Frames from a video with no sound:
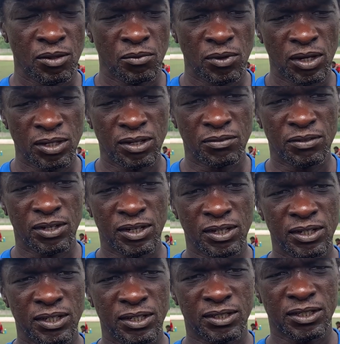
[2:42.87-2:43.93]
Well,
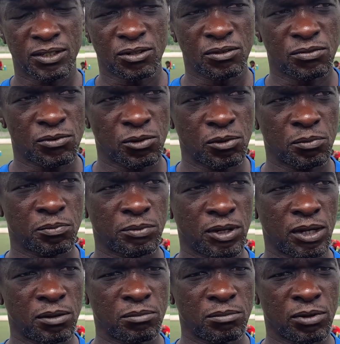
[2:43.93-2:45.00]
definitely, it's a tough group,
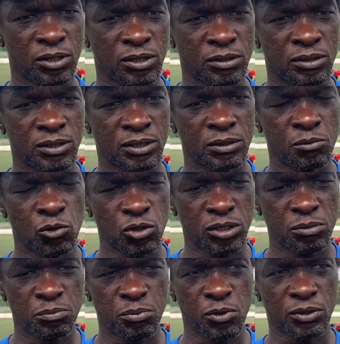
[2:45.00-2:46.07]
but the
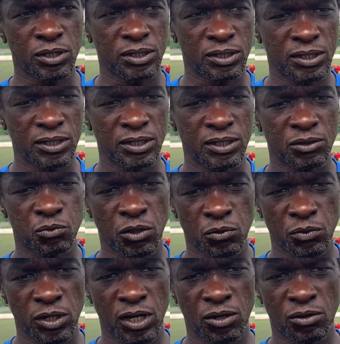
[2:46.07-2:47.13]
most important thing is
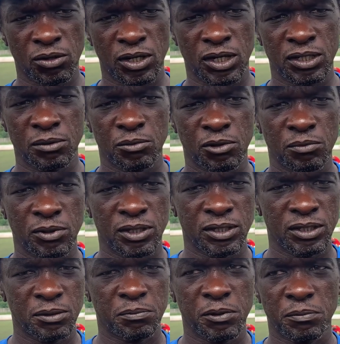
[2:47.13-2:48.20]
what we are on at the
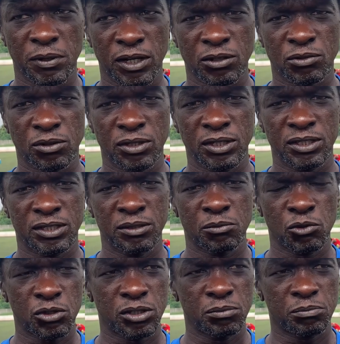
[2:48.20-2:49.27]
moment. The preparation is the
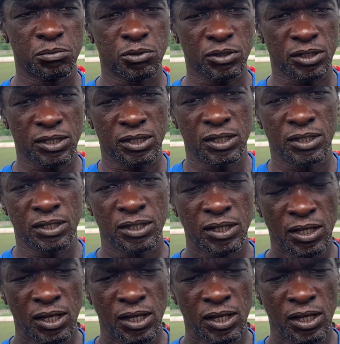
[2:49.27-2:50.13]
most important thing.